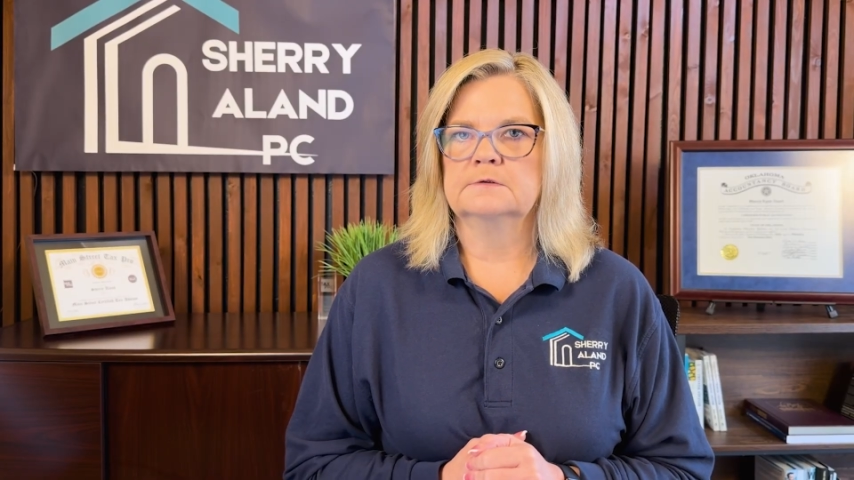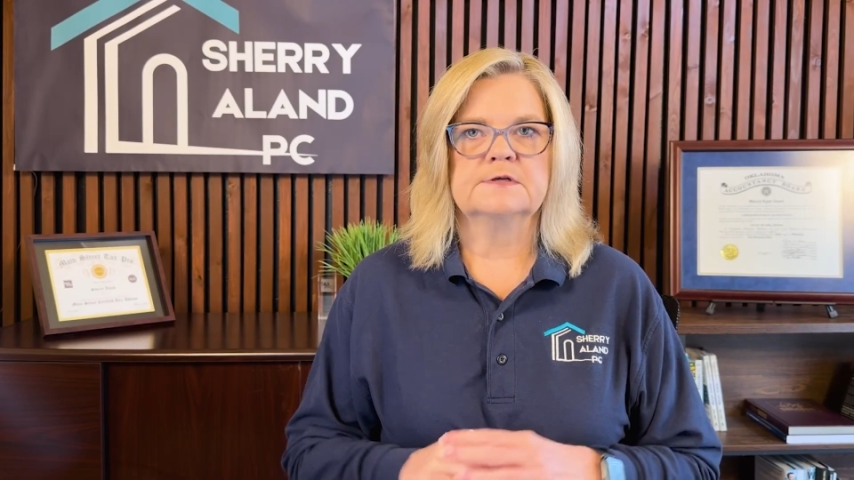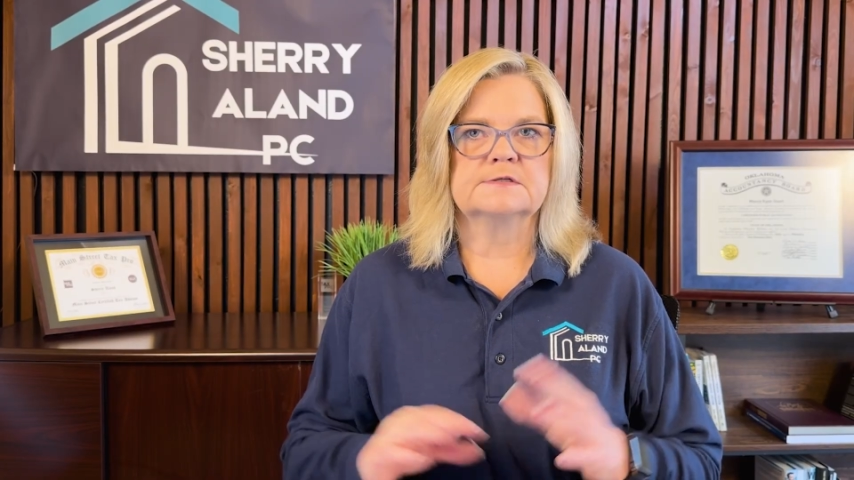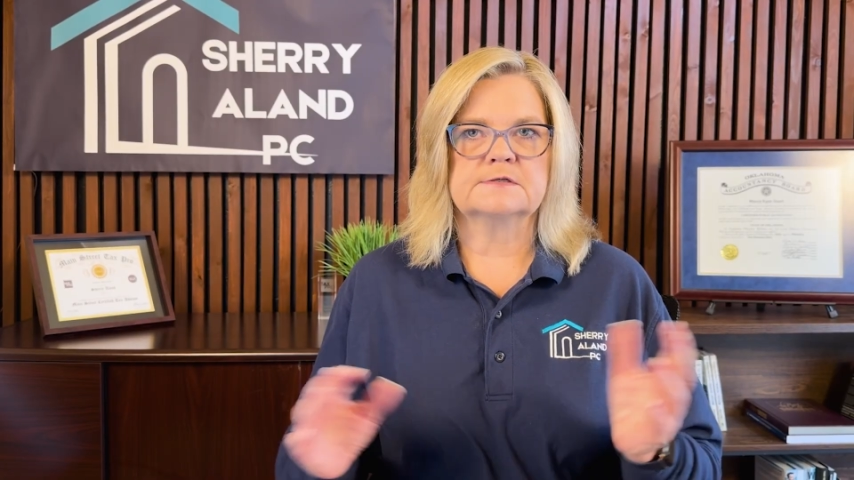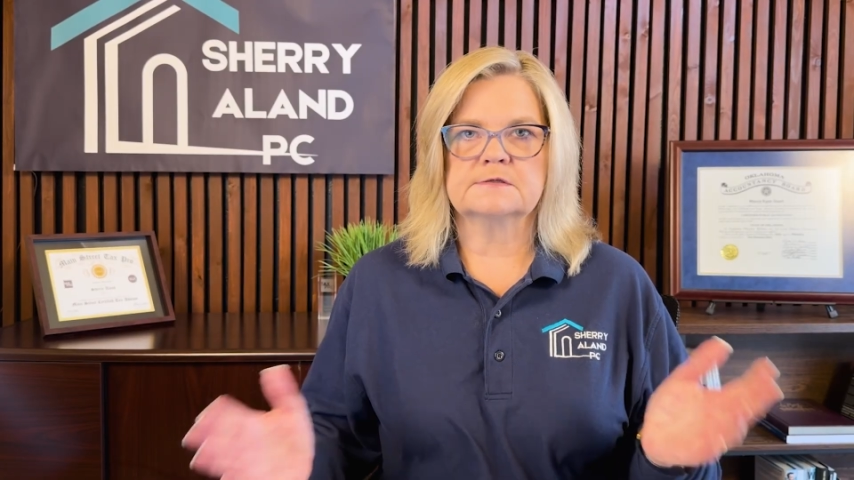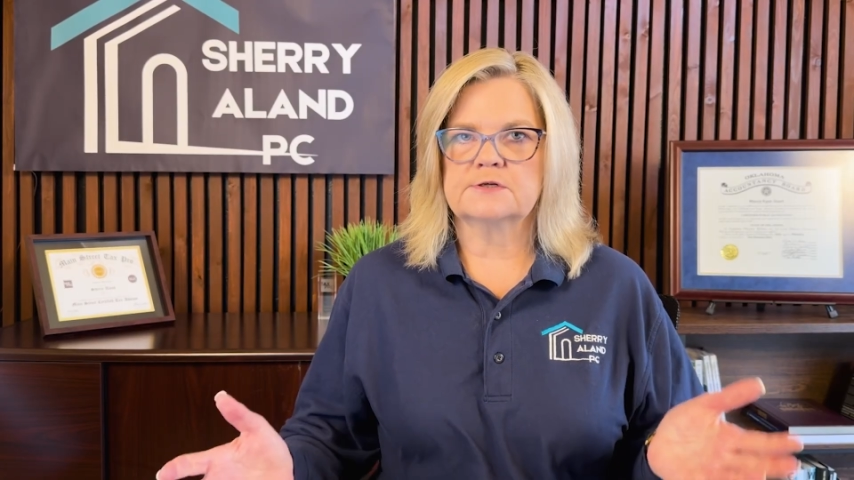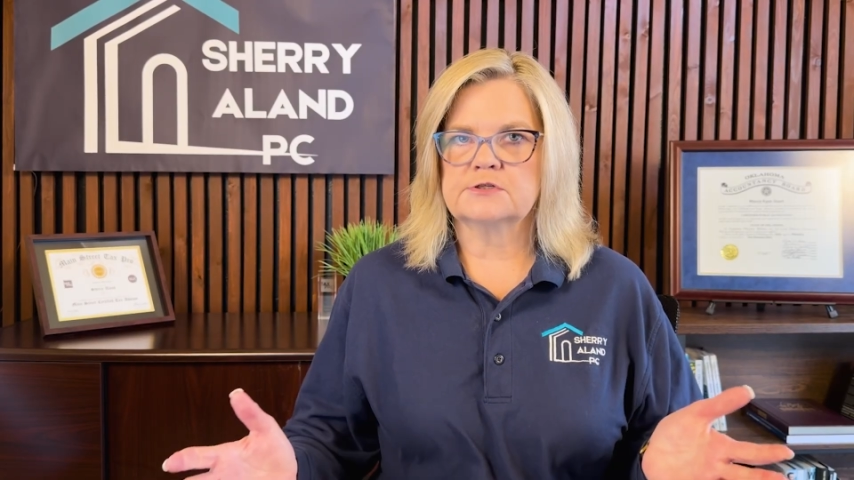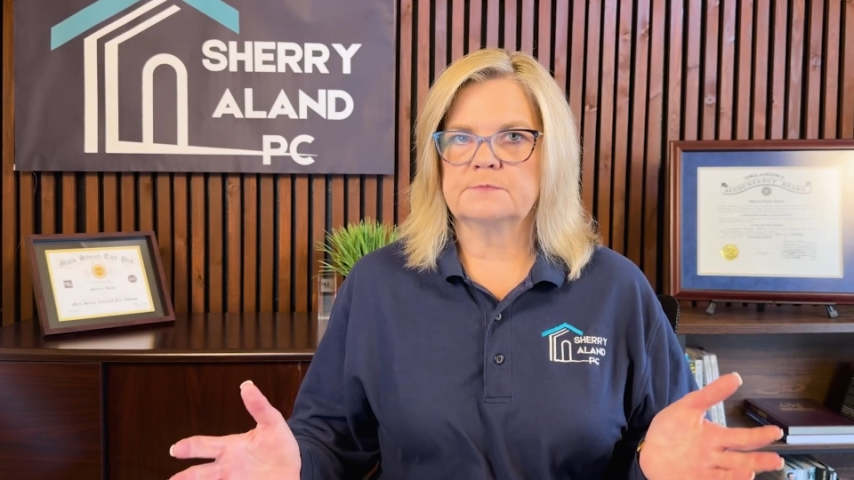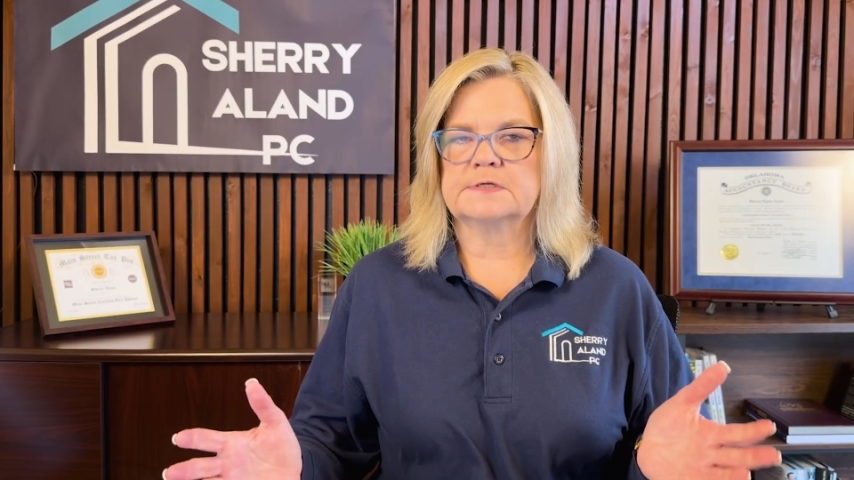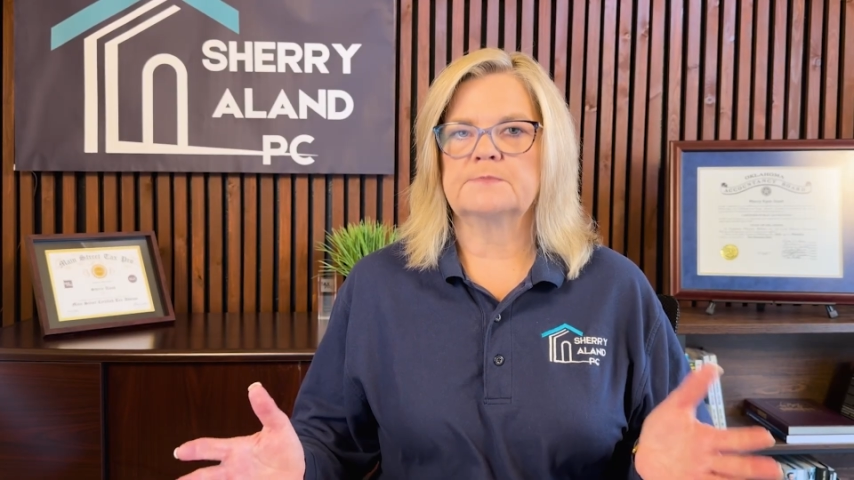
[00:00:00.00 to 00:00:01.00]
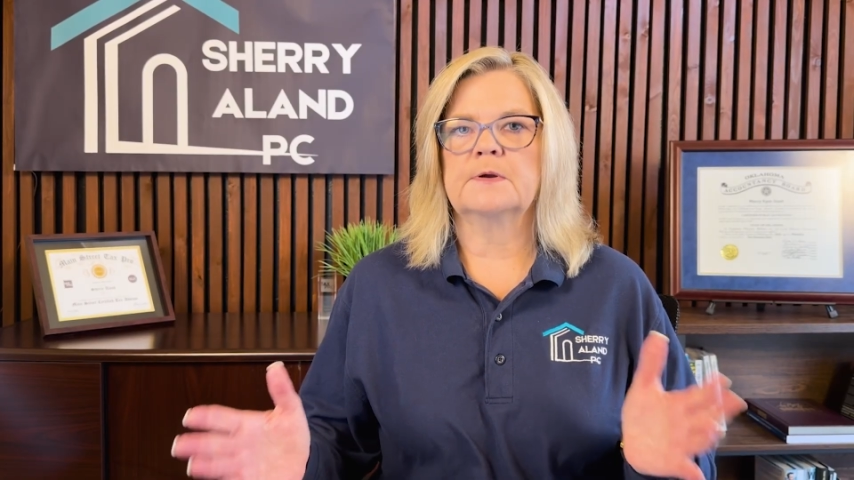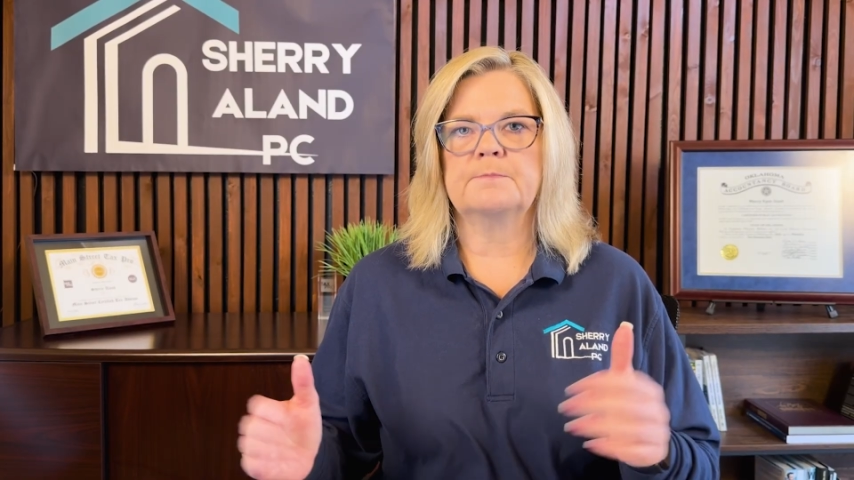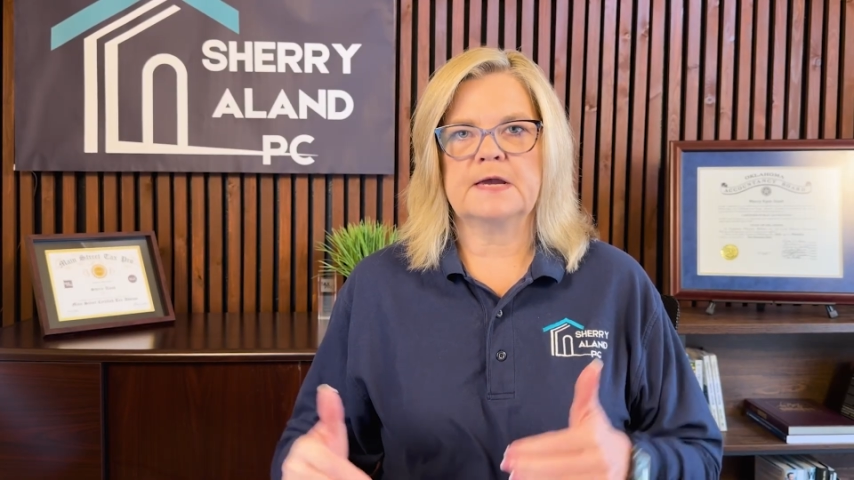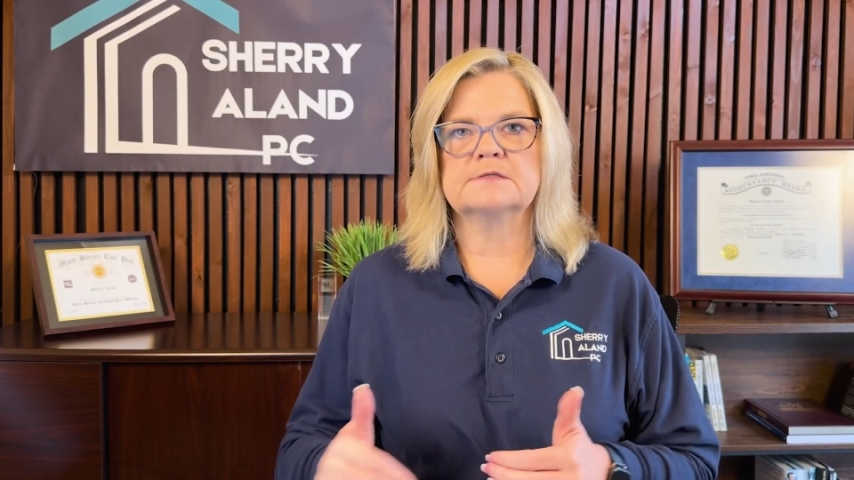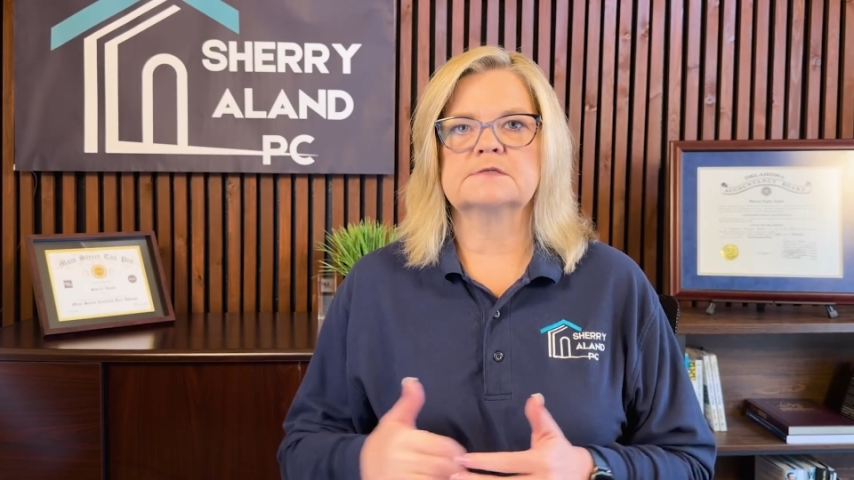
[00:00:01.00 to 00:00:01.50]
This doesn't touch the stepped up
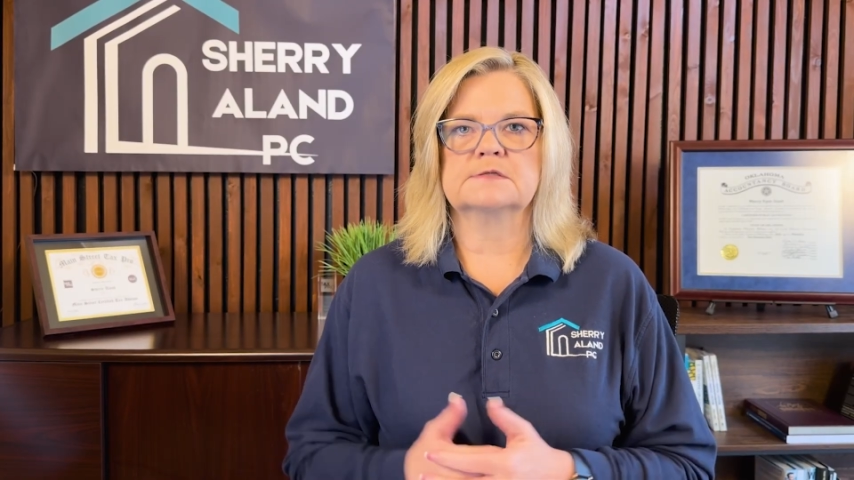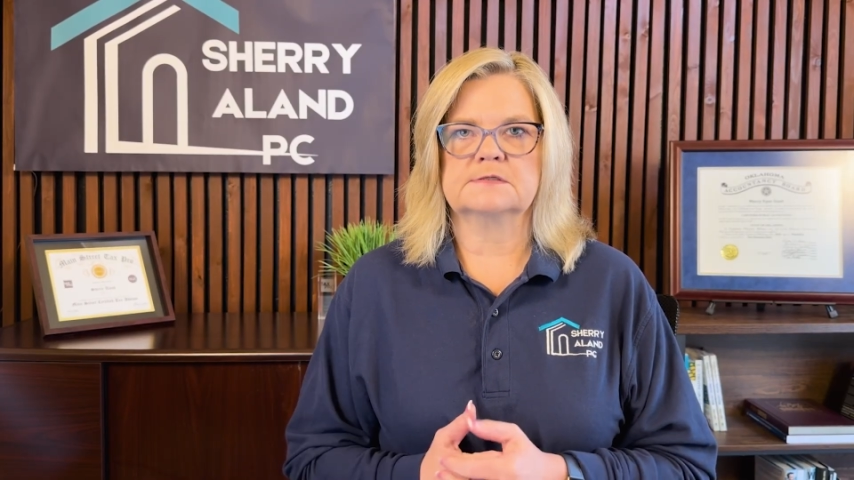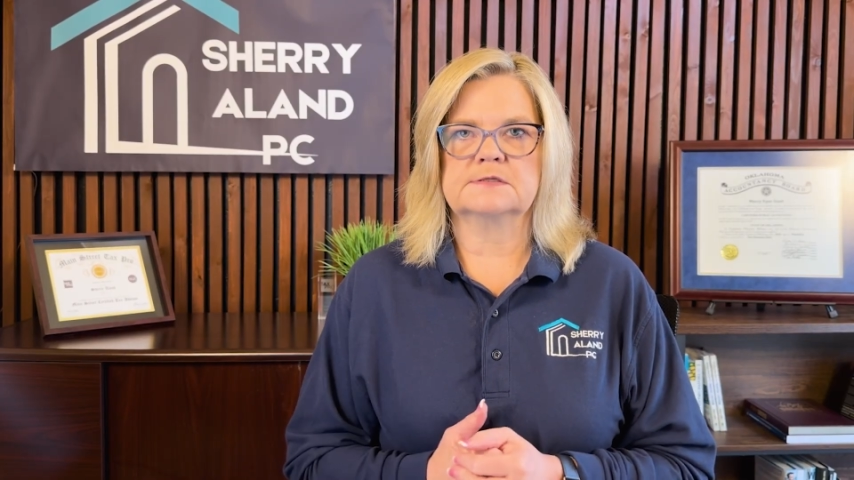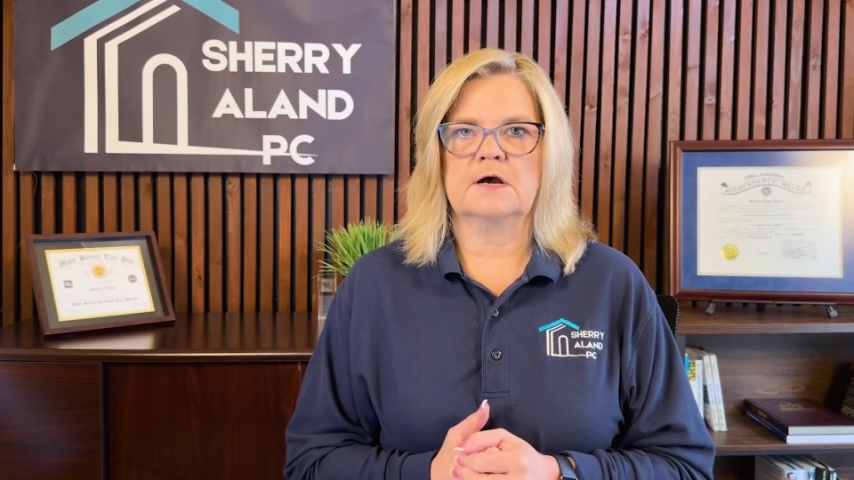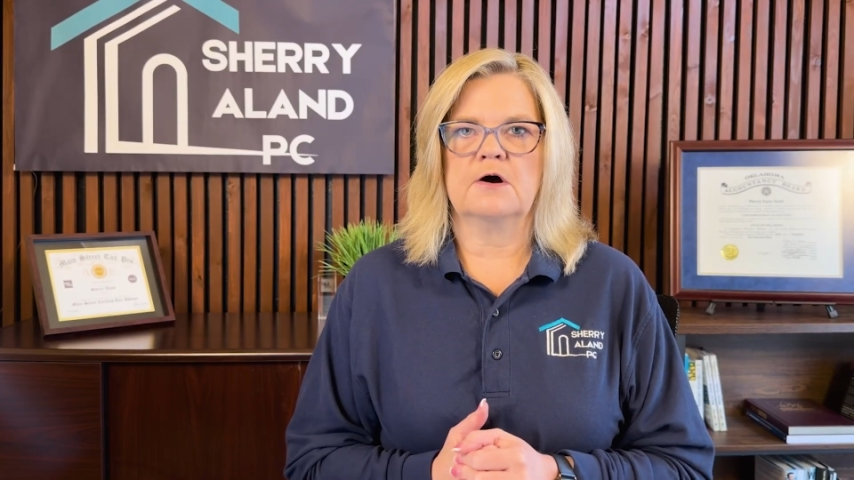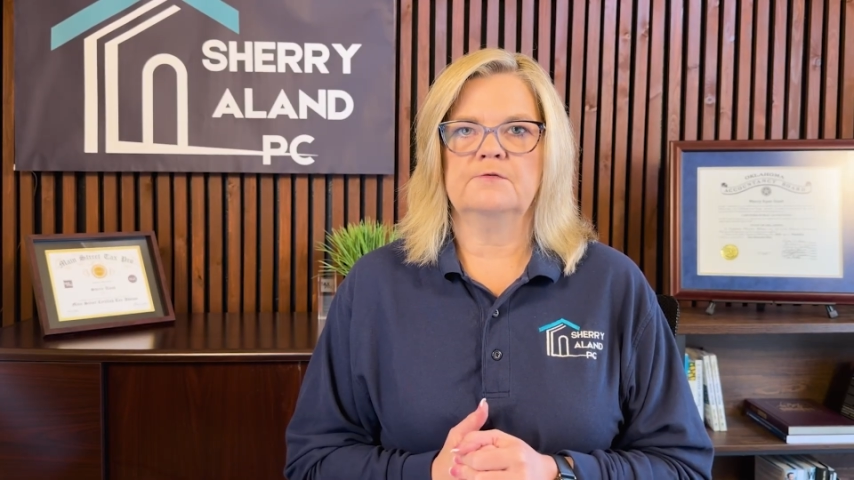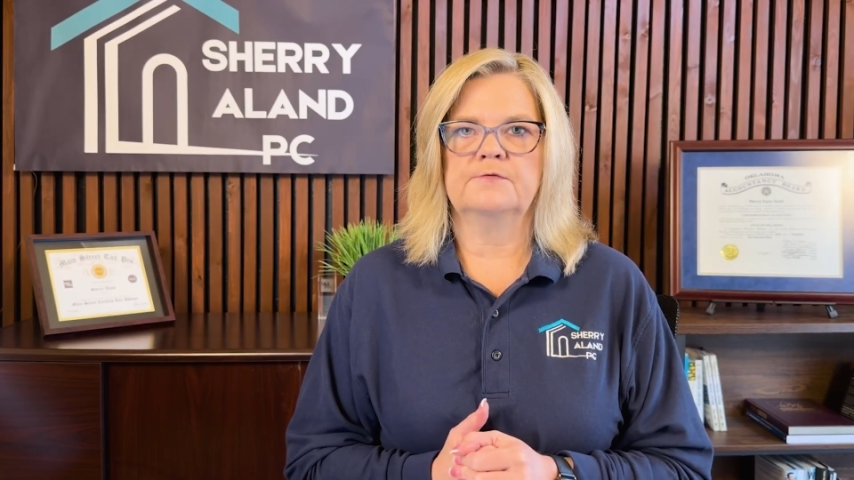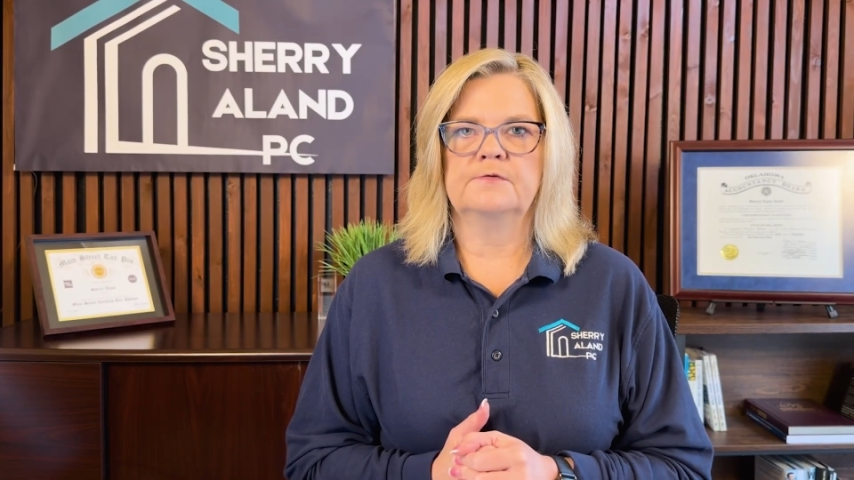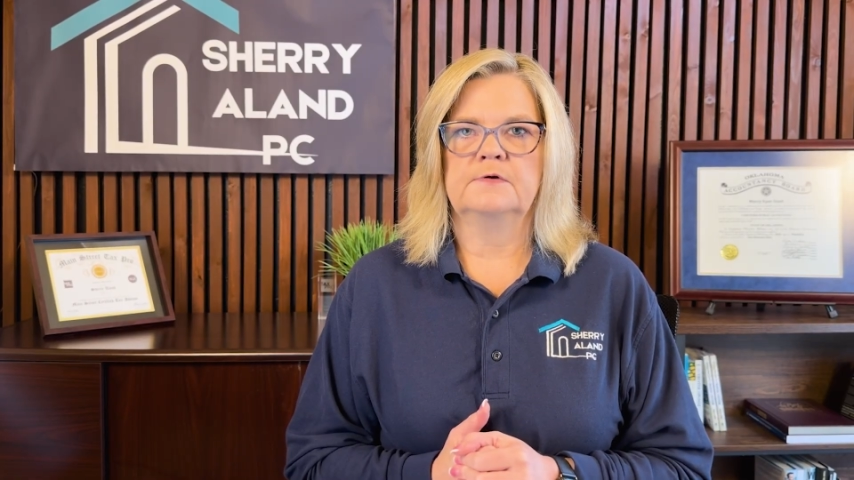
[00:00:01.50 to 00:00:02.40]
basis itself.